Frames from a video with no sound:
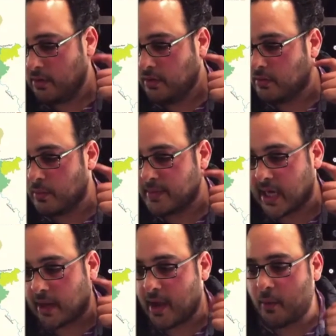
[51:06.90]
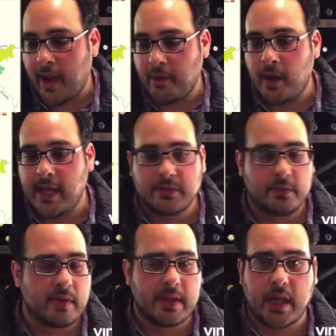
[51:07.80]
when we talk about white wines, we
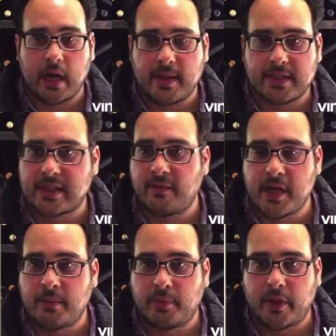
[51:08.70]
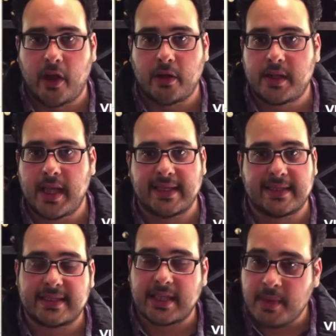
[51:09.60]
really talk about Sauvignon Blanc and
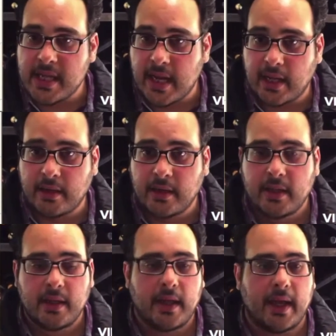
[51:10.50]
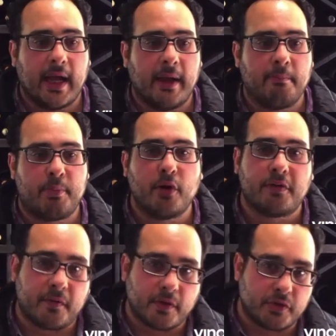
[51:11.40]
Simeon uh, both
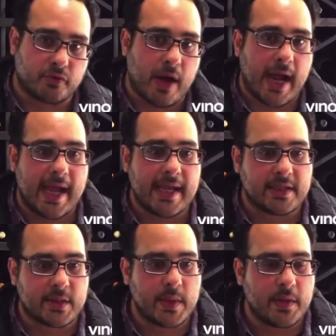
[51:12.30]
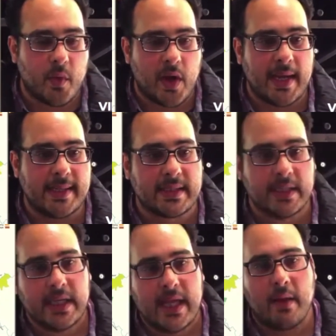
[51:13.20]
for dry and sweet wines.
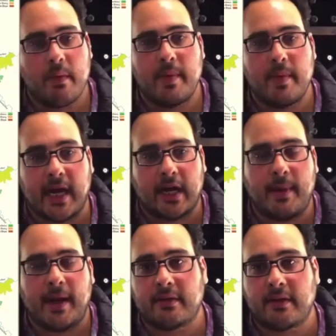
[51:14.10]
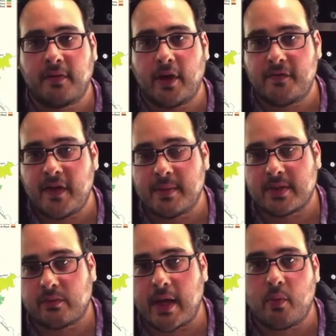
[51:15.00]
And when we talk about the very famous
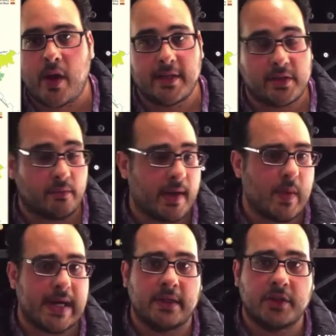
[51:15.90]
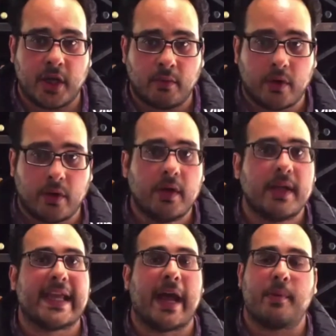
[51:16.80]
red wines or red wine in general,
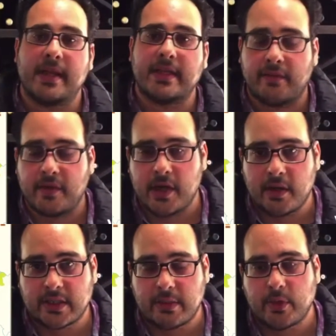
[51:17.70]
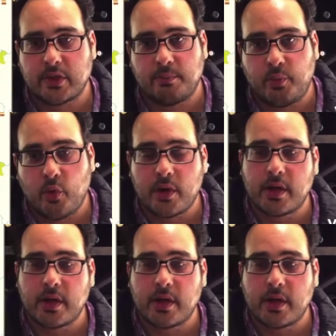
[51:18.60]
Cabernet Sauvignon is the most important,